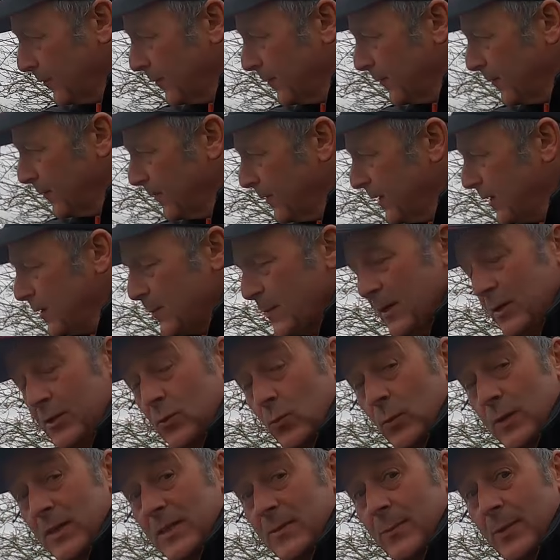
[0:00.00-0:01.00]
Feeder
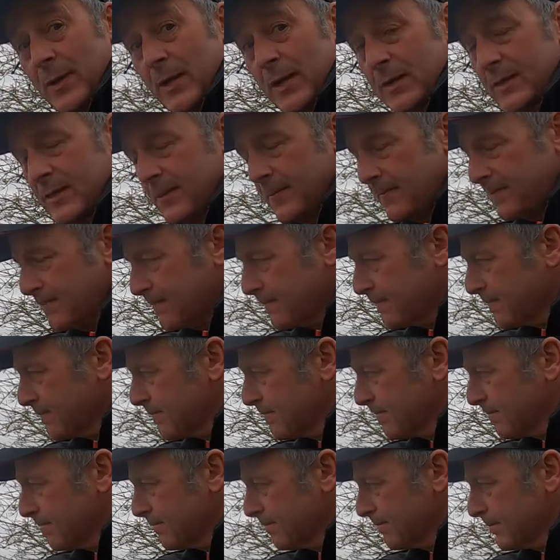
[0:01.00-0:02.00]
Master winter pairs.
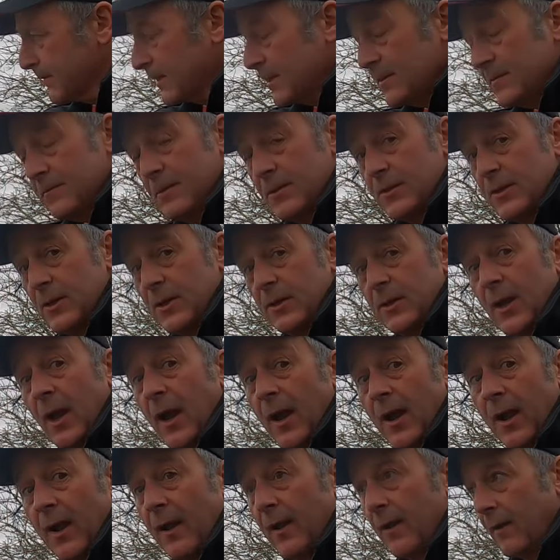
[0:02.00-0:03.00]
It's fishing
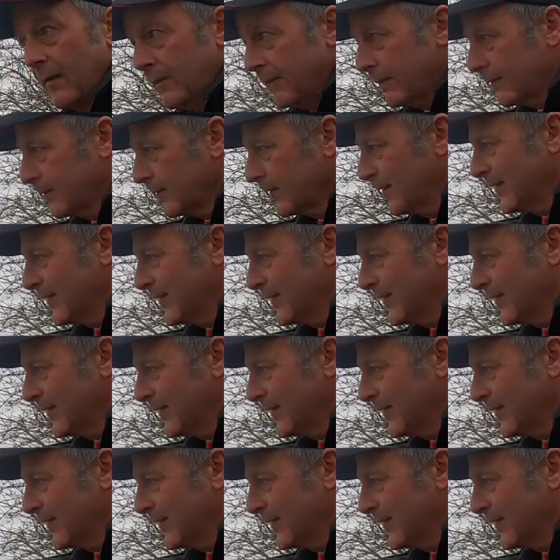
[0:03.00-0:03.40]
hard.